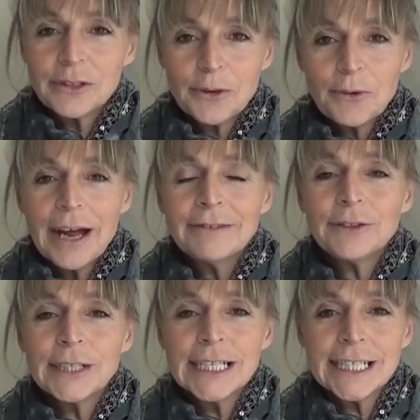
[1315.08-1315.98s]
or
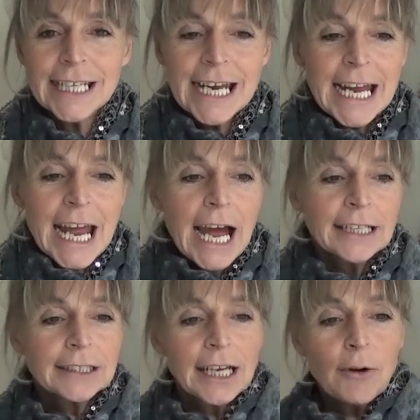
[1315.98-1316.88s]
whatever it is,
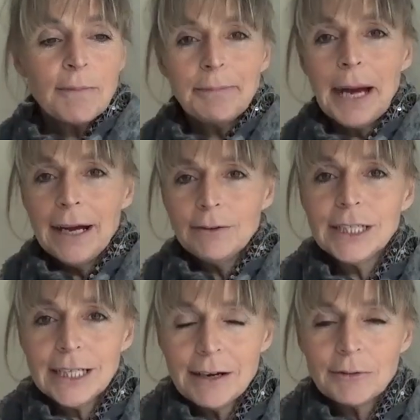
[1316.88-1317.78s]
and
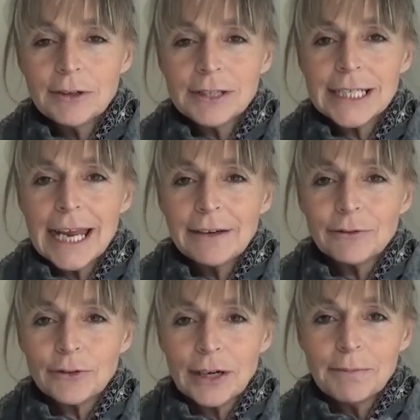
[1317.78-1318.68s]
compounding our own
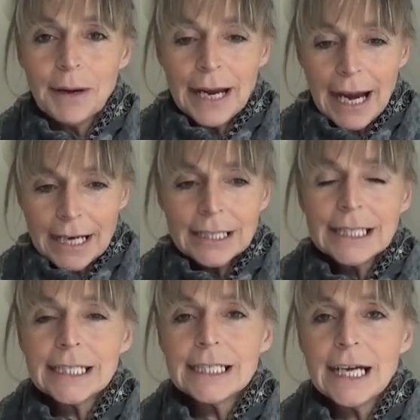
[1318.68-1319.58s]
slavery by
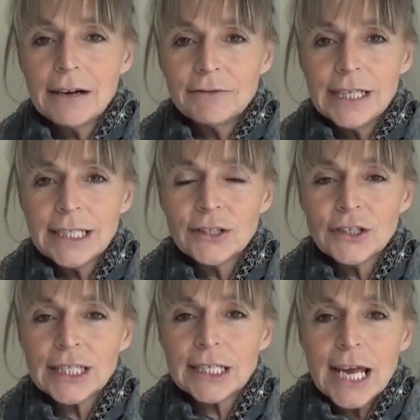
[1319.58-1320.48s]
accessing our
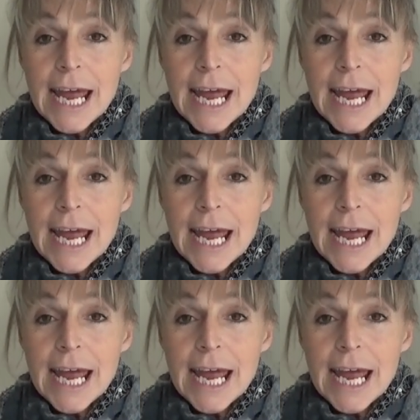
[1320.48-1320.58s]
resources.